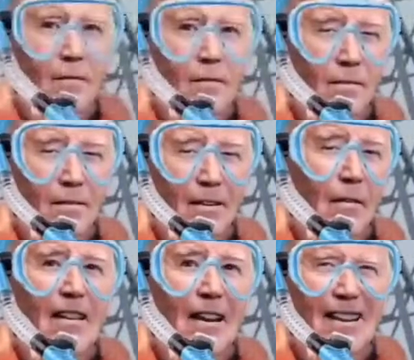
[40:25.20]
you know,
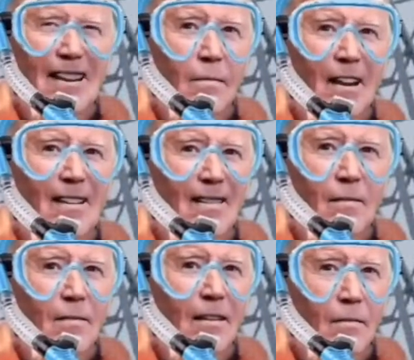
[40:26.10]
since nobody's using
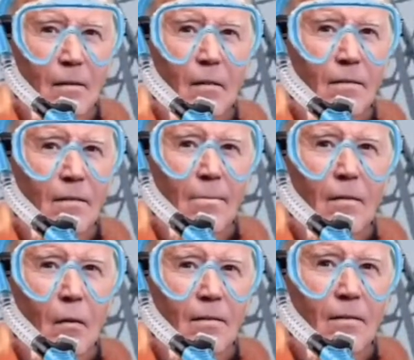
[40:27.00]
the border
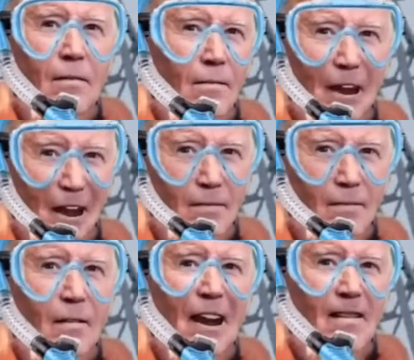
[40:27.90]
anymore, I, I thought
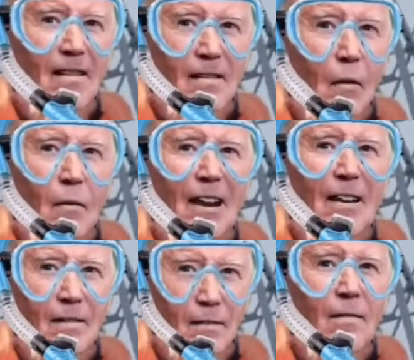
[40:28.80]
I'd just donate it to
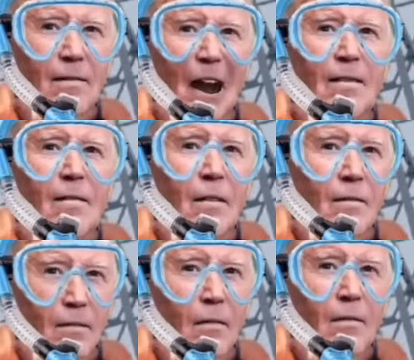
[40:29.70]
you guys so
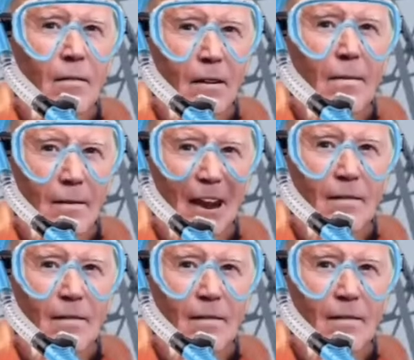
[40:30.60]
you can rebuild the